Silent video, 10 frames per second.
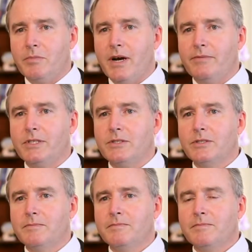
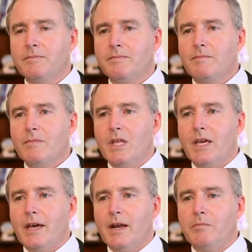prophets.
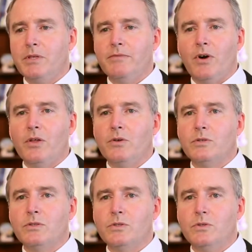And I believe all
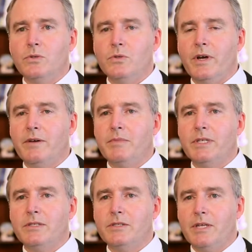those who have
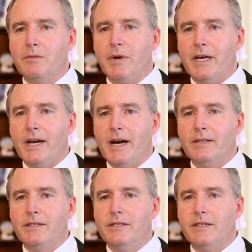been sent by
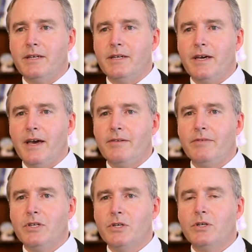God
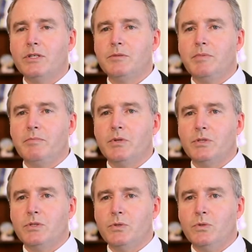have encouraged
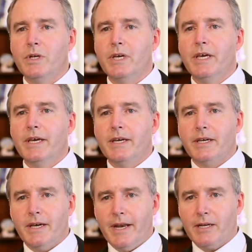people to
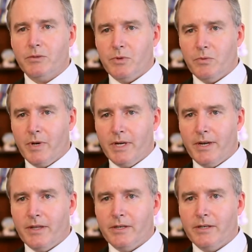connect with one
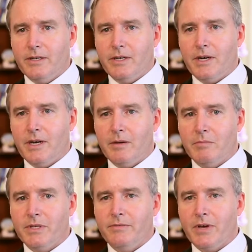another. I
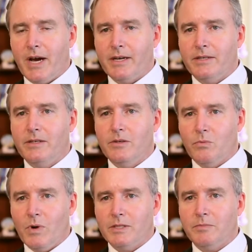believe God
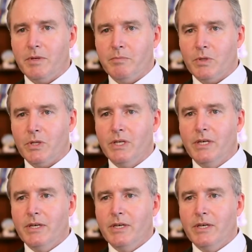wants people